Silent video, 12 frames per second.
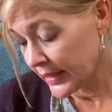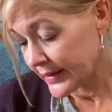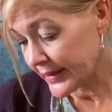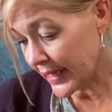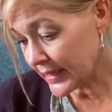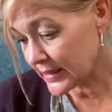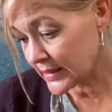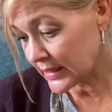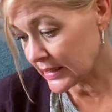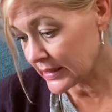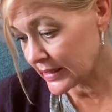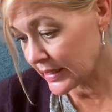Next
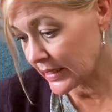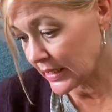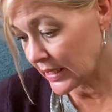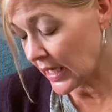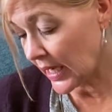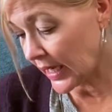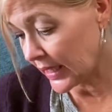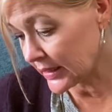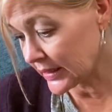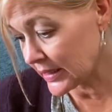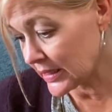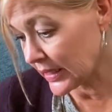is the
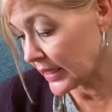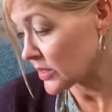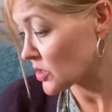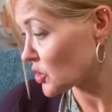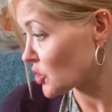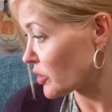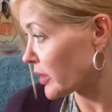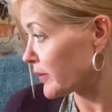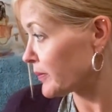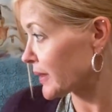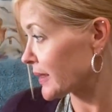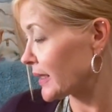Adley Lace
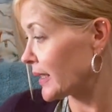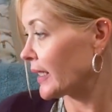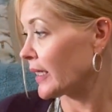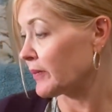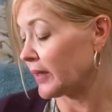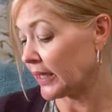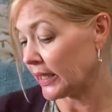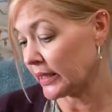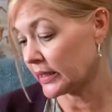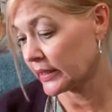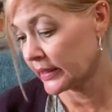Trim Cami.